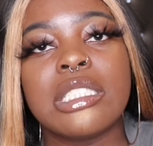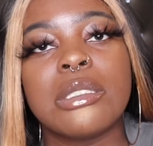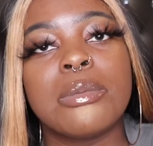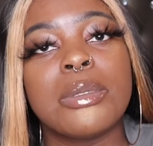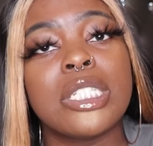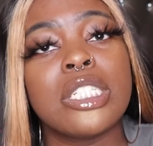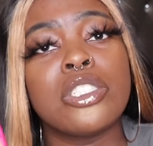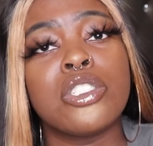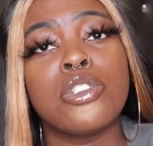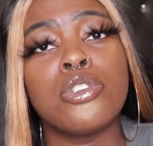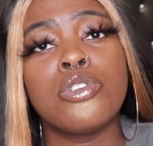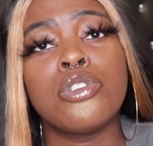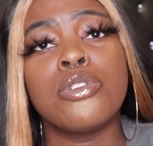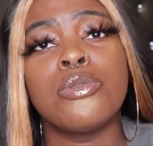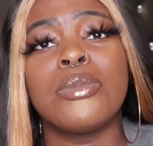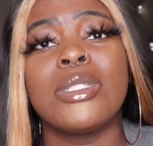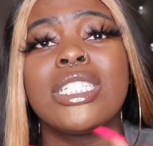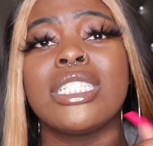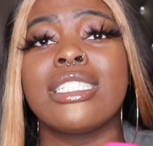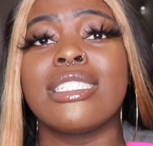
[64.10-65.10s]
because
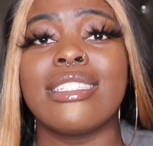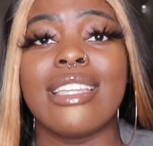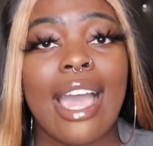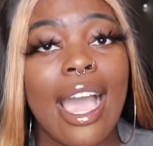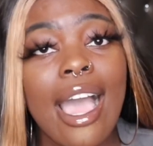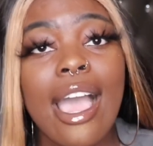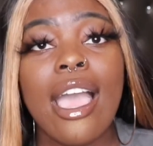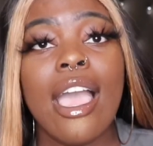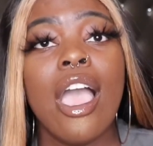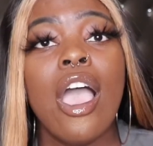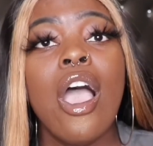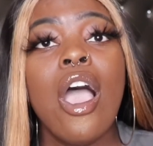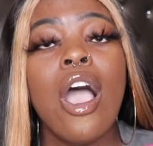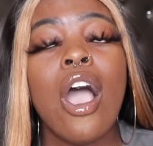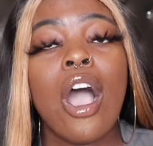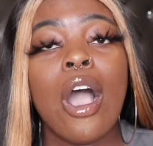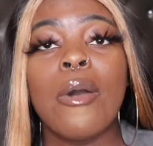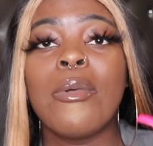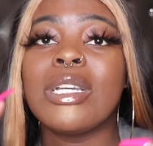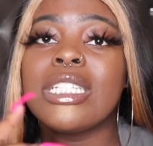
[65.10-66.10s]
YouTube does not
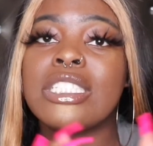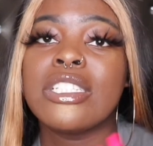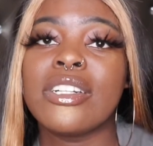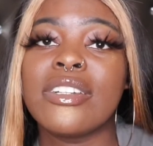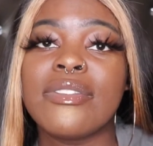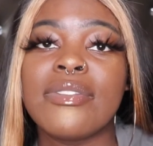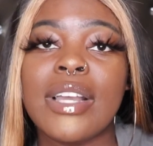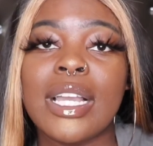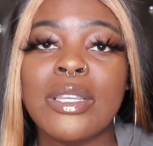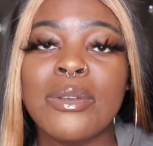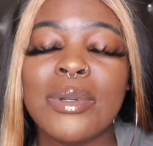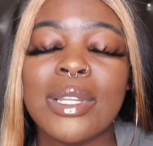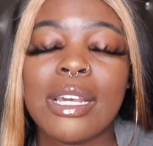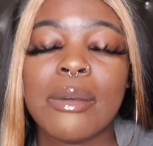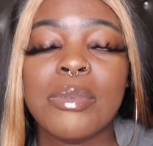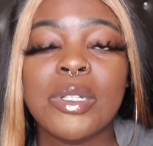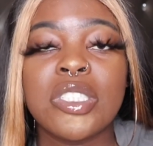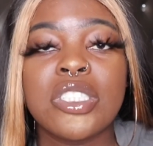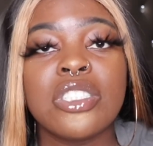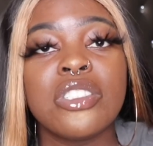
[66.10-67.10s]
always notify you when I
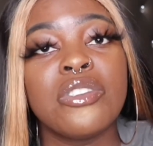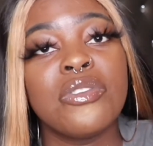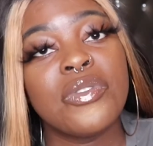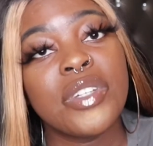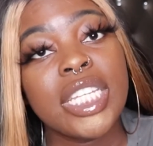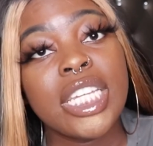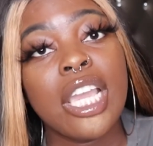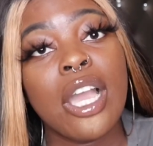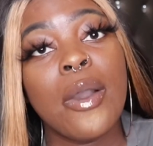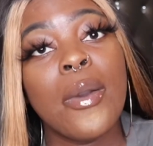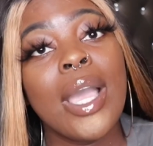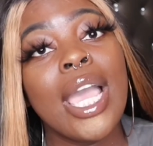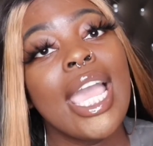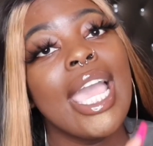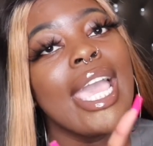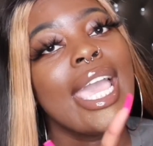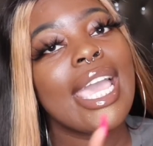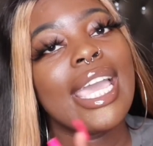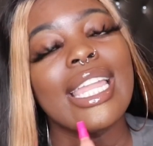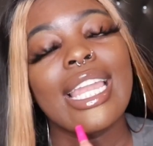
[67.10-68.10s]
post a new video.
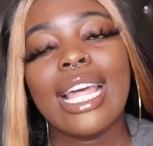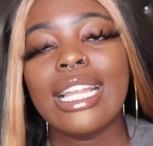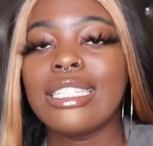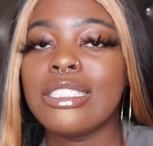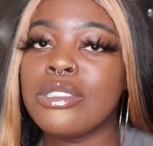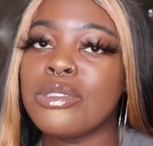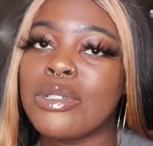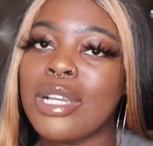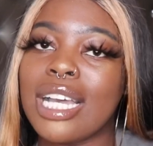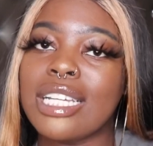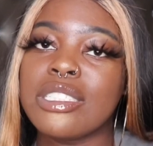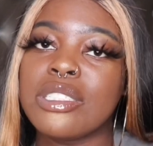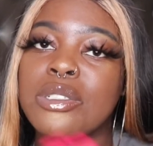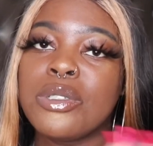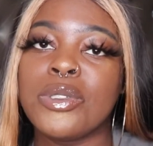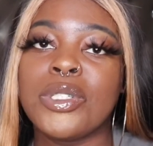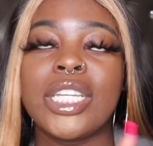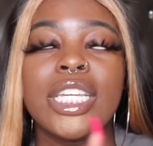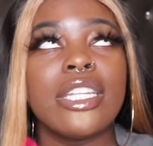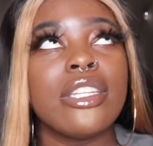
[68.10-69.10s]
And I need you guys
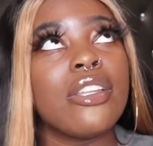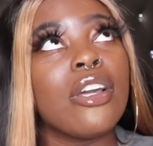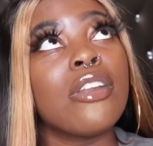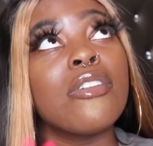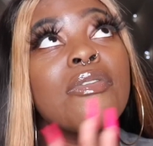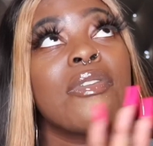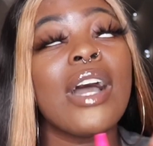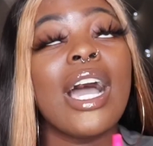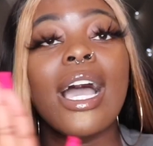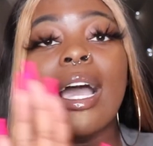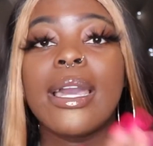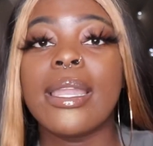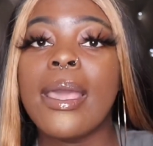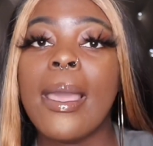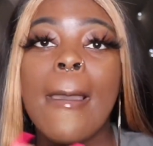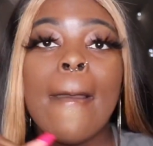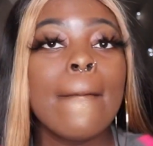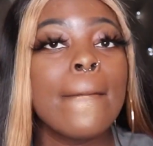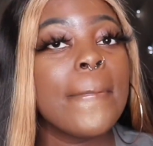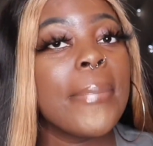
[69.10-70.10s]
to get notified,
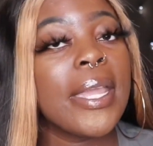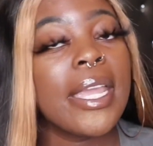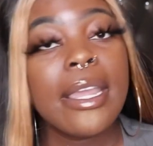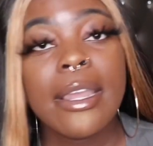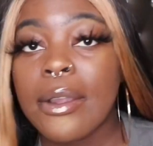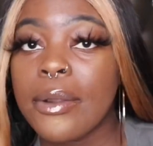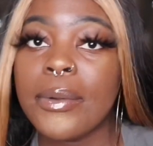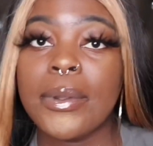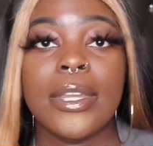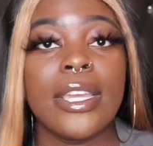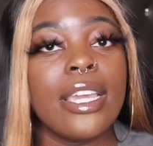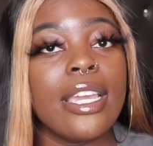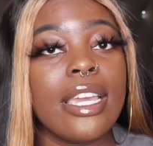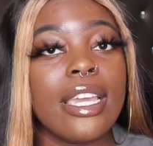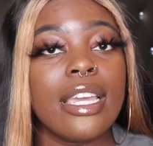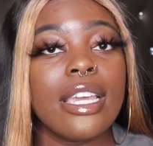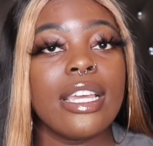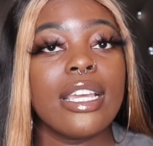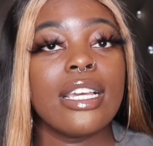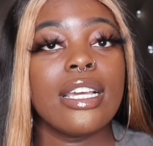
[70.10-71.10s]
period.